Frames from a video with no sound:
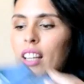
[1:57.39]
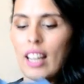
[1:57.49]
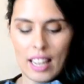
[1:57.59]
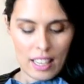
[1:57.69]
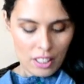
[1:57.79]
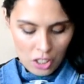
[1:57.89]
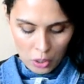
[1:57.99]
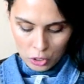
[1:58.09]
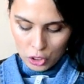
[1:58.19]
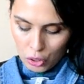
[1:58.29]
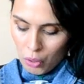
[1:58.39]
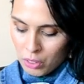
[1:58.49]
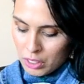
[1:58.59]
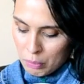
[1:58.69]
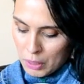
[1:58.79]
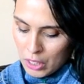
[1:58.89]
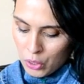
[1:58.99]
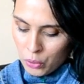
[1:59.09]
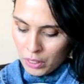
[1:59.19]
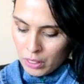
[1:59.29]
and you know, just throw on some
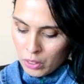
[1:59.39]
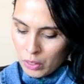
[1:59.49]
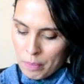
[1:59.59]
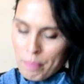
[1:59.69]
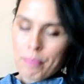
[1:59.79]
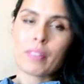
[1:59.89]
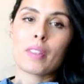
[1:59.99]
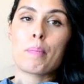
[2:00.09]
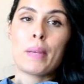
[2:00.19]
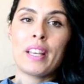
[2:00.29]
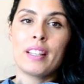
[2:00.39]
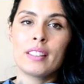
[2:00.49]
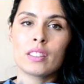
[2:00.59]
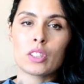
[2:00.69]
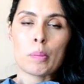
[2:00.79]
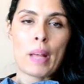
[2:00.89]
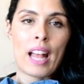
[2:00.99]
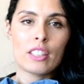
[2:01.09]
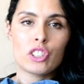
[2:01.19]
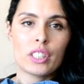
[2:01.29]
cute little pins or
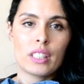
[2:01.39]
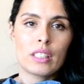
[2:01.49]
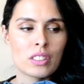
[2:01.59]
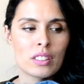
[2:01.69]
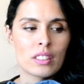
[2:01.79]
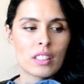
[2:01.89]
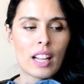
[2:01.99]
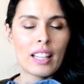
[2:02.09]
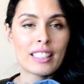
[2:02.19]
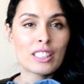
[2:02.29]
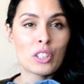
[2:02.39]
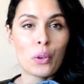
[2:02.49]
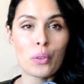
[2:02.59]
patches. I like to go